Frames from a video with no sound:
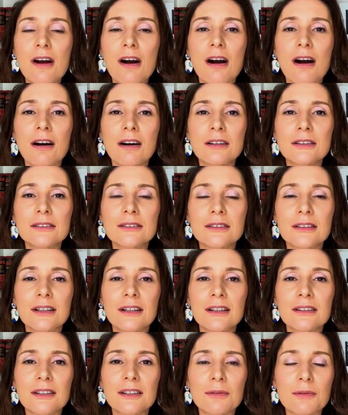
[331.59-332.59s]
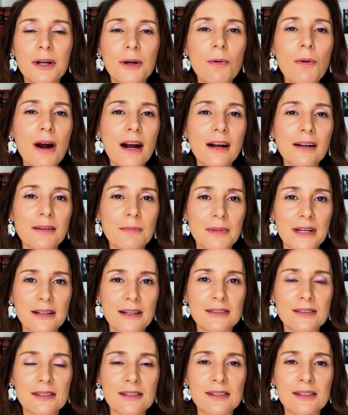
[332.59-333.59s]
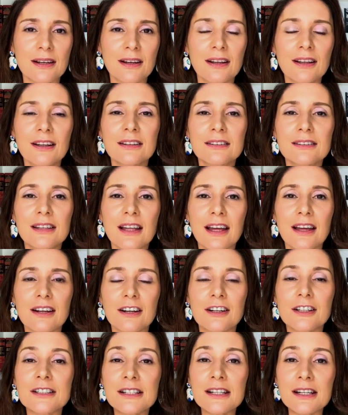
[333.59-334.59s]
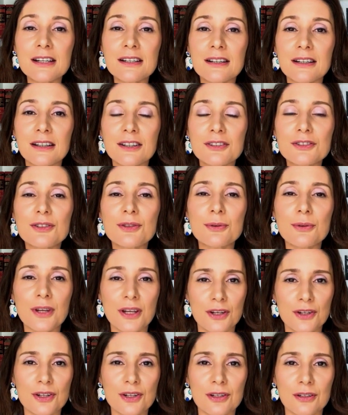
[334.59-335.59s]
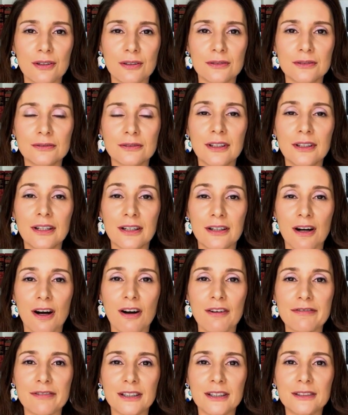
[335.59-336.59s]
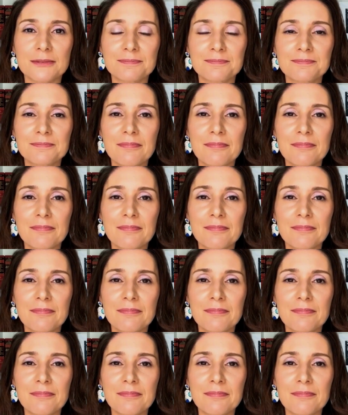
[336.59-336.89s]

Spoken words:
on the requirements that are needed to issue an offer.